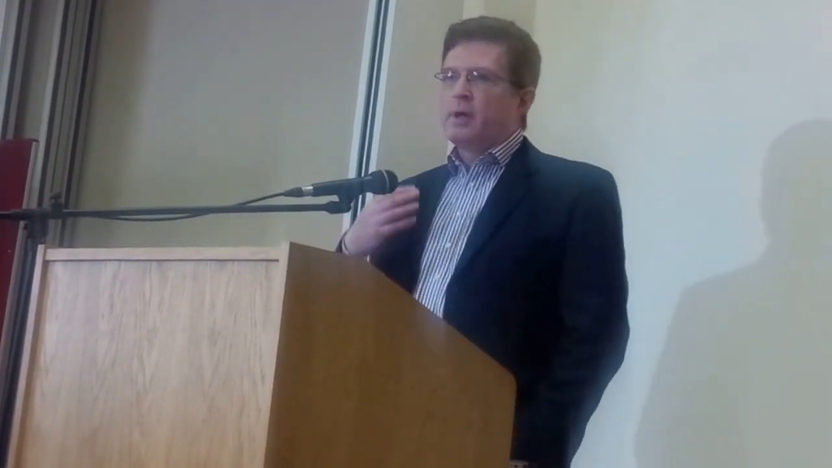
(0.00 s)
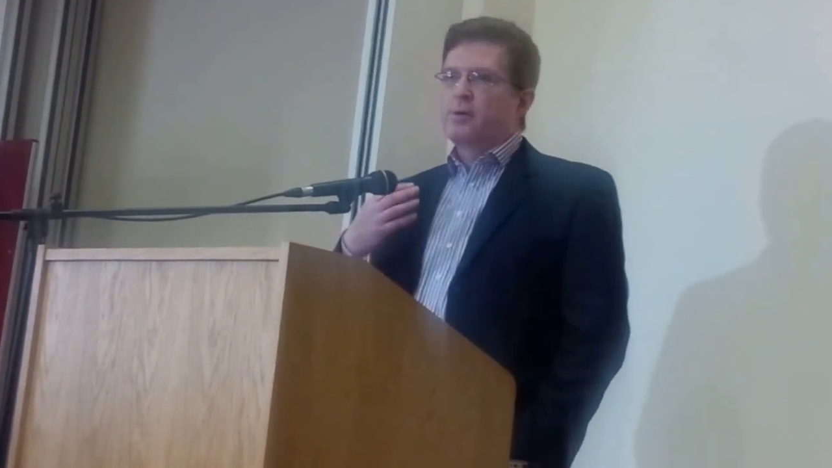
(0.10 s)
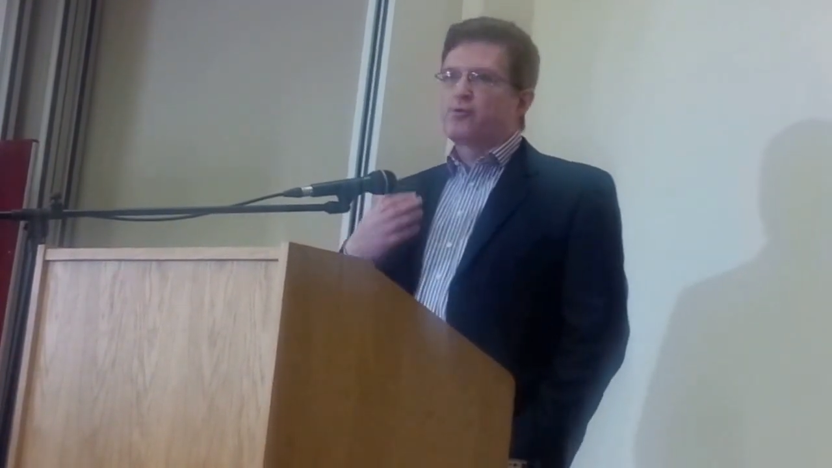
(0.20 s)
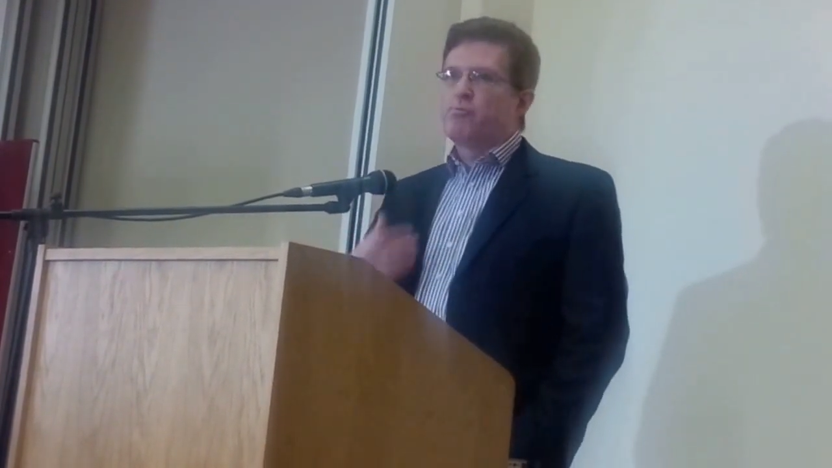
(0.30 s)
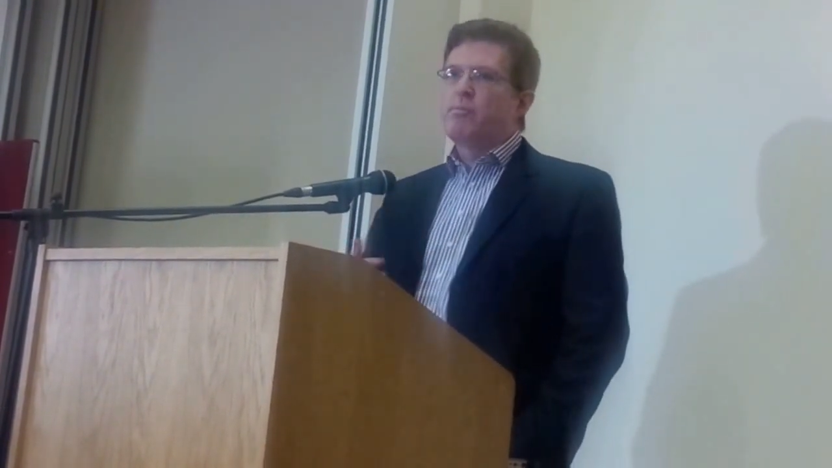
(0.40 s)

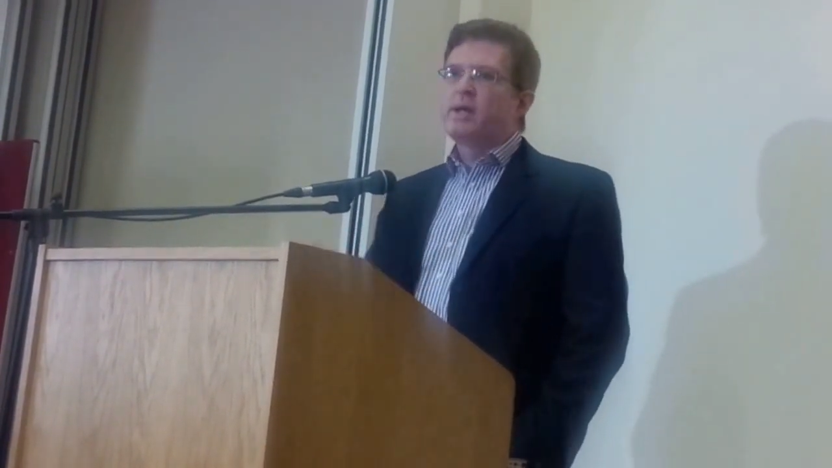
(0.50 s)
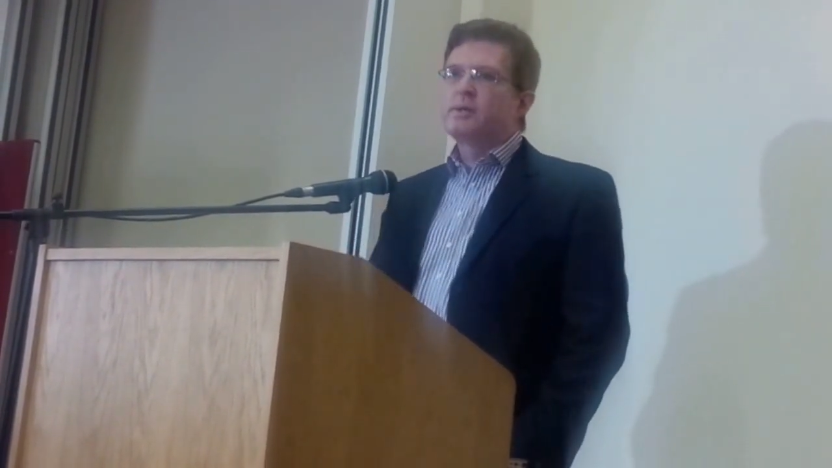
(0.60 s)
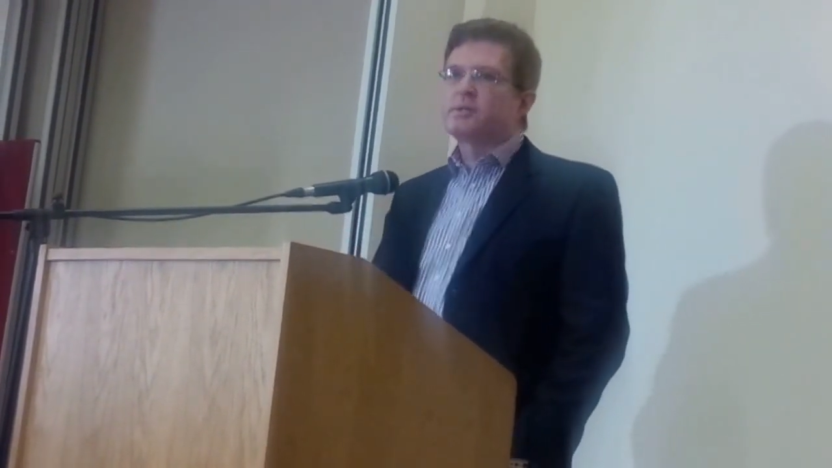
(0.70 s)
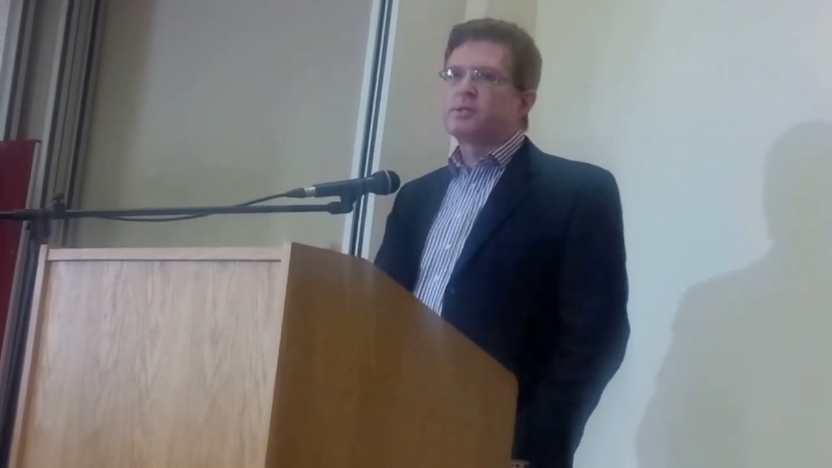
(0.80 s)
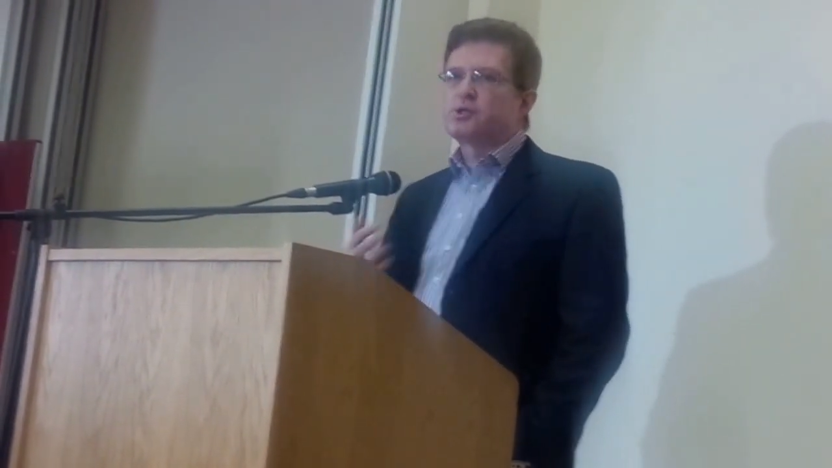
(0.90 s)
a
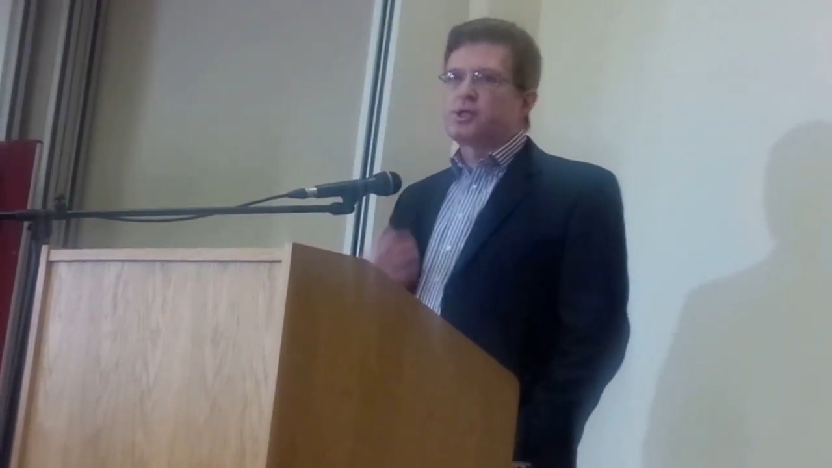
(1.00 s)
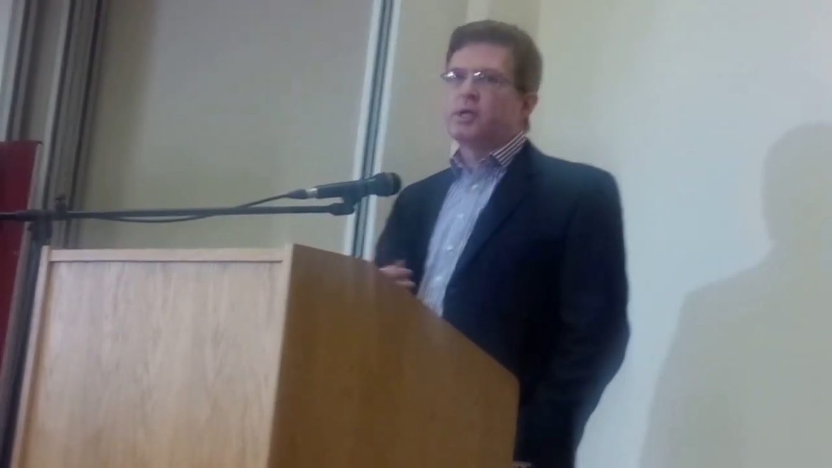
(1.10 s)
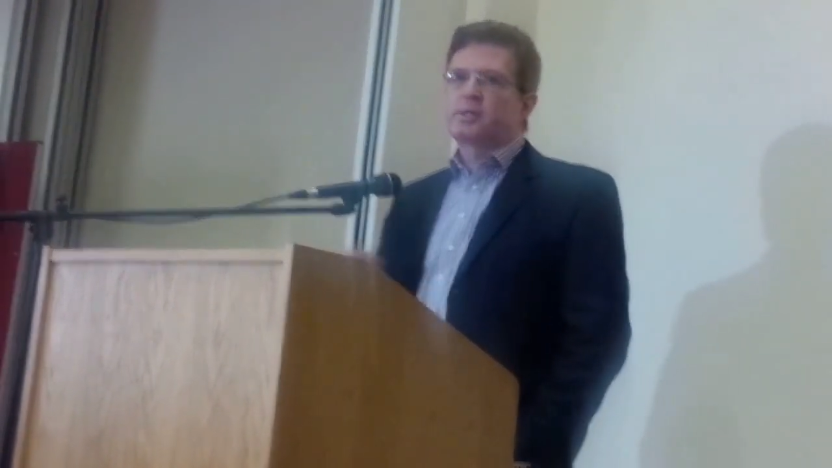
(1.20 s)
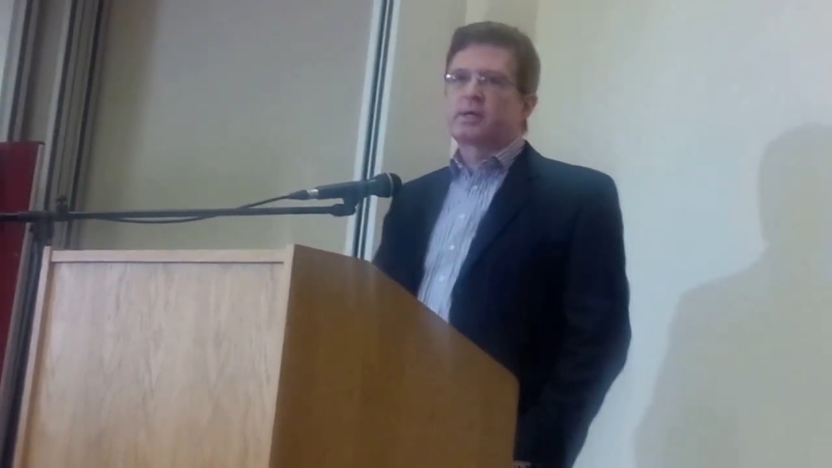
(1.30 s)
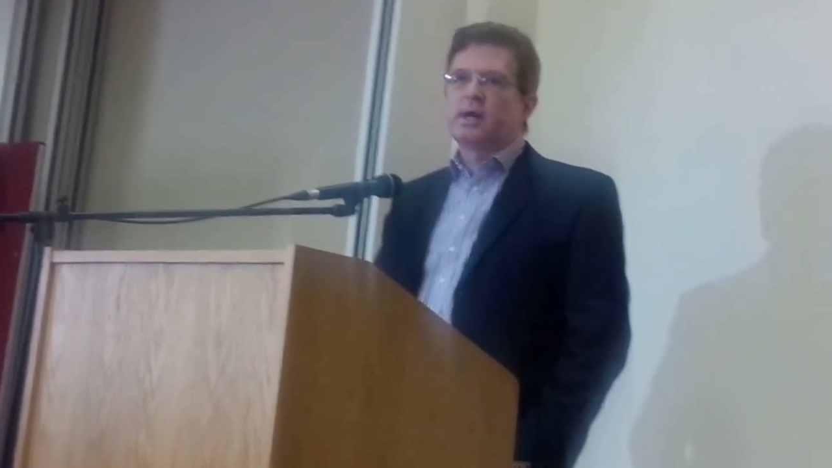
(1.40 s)
tremendous
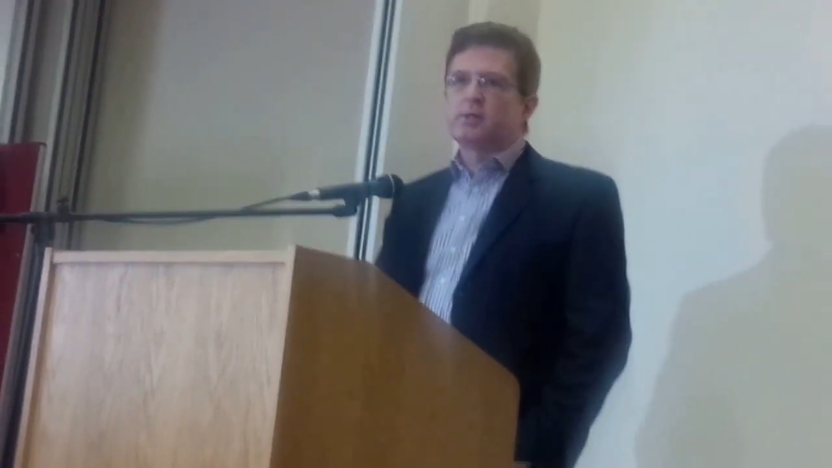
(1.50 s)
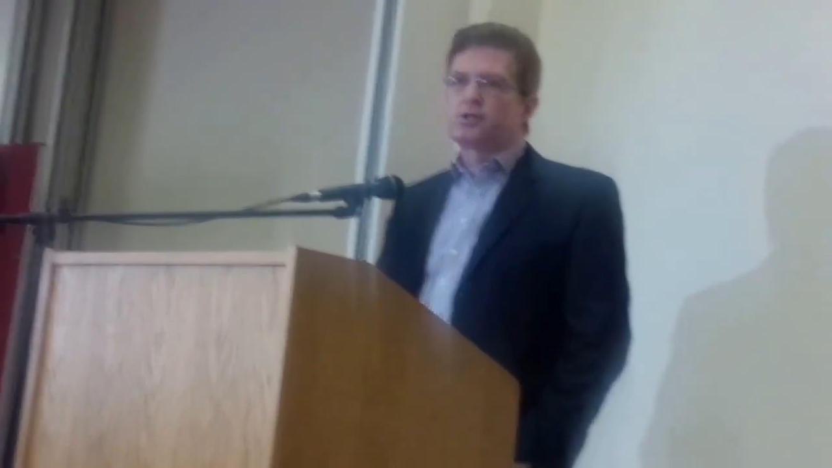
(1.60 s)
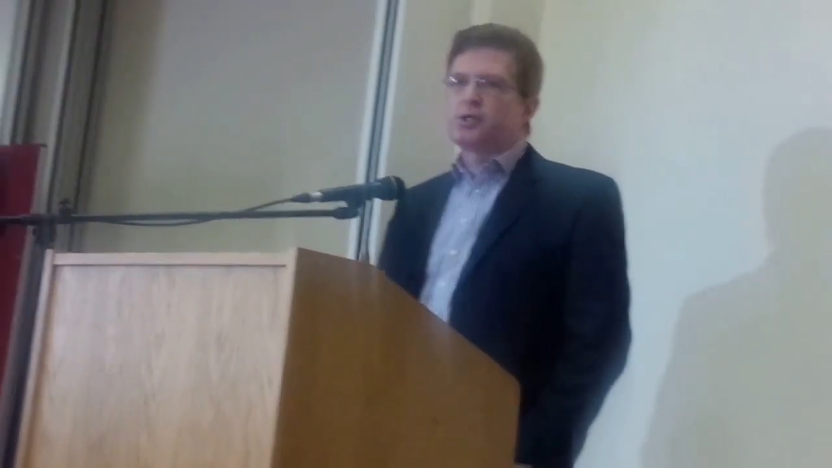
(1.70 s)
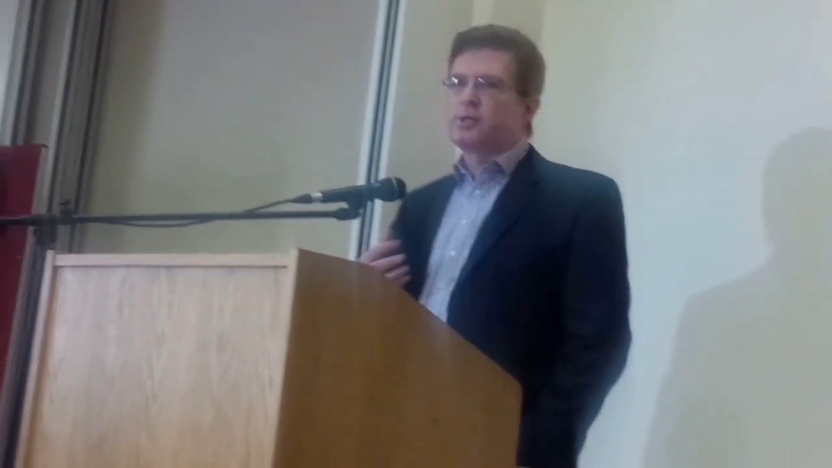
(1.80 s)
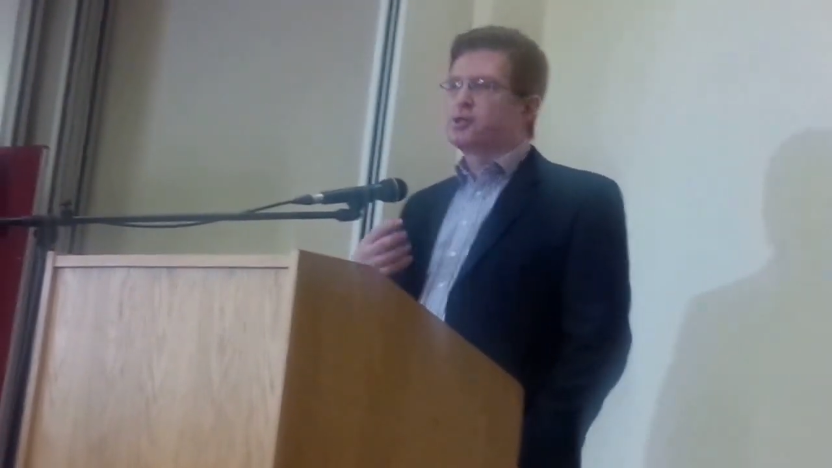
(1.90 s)
shared
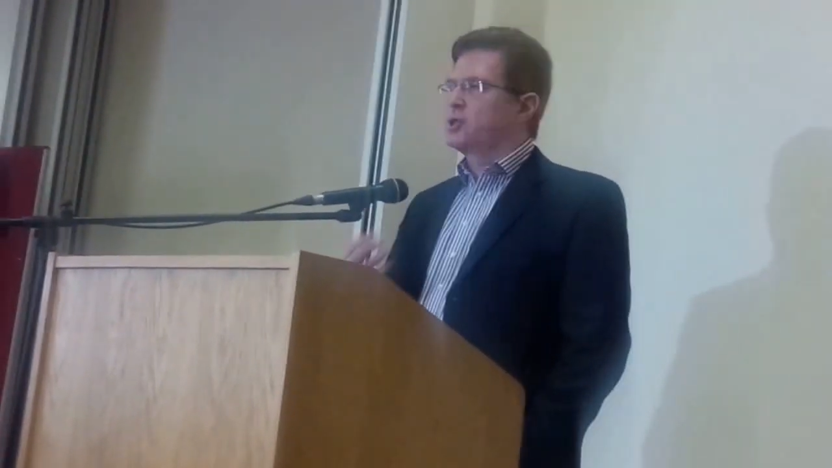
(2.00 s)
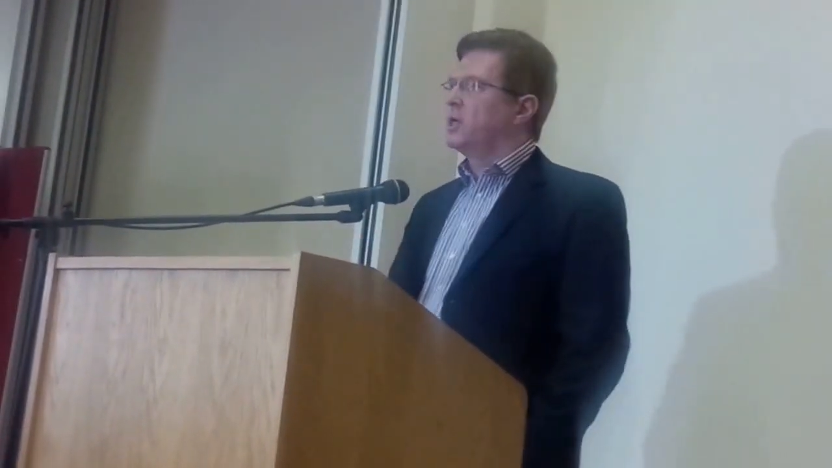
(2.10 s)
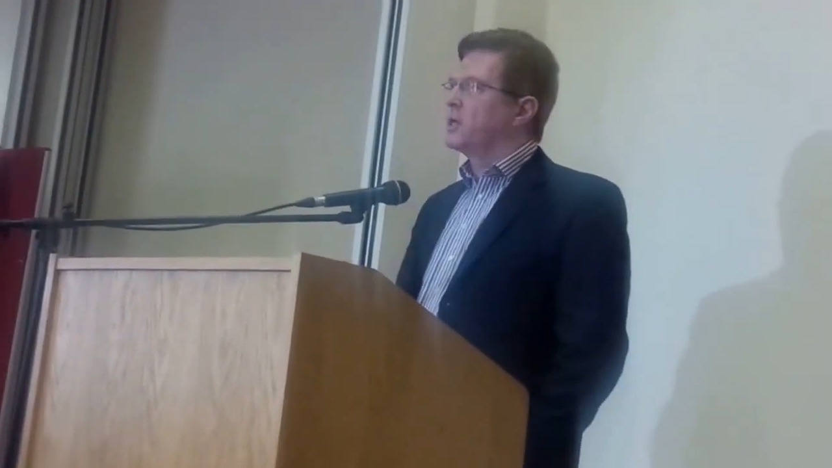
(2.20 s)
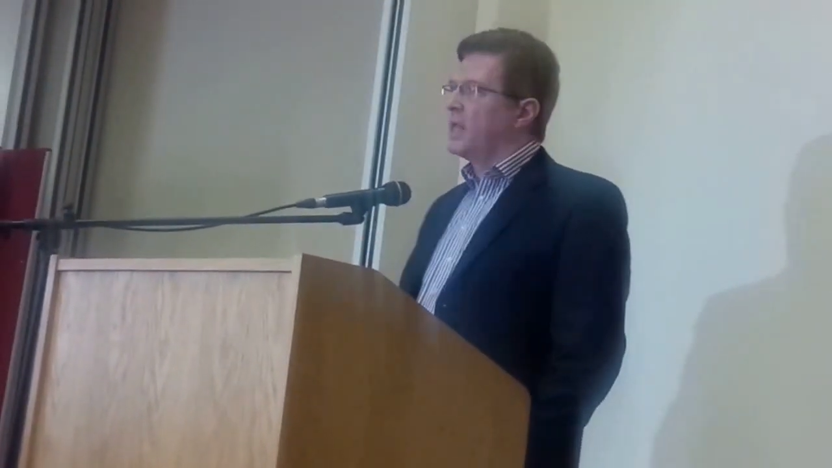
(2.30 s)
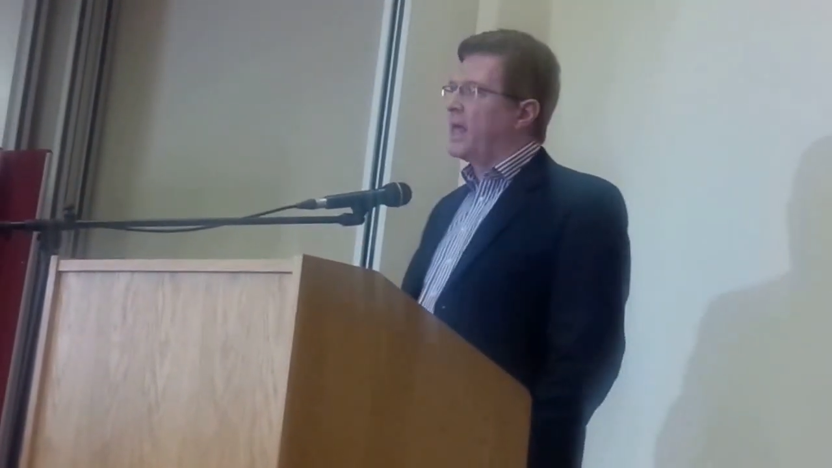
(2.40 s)
culture,
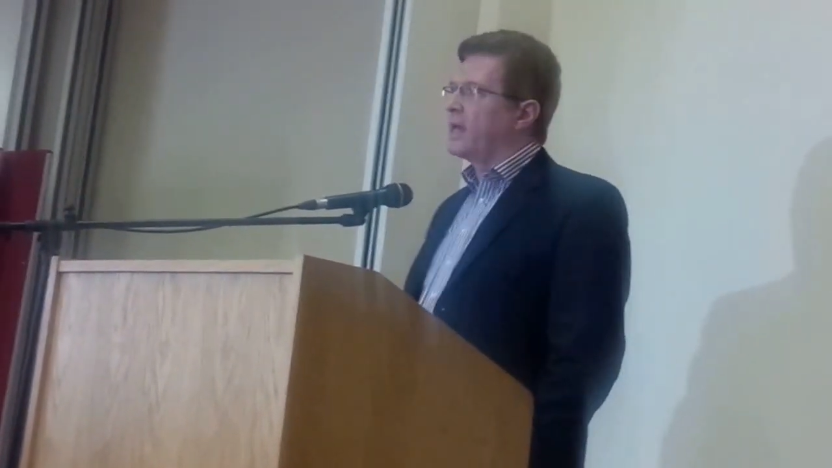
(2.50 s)
shared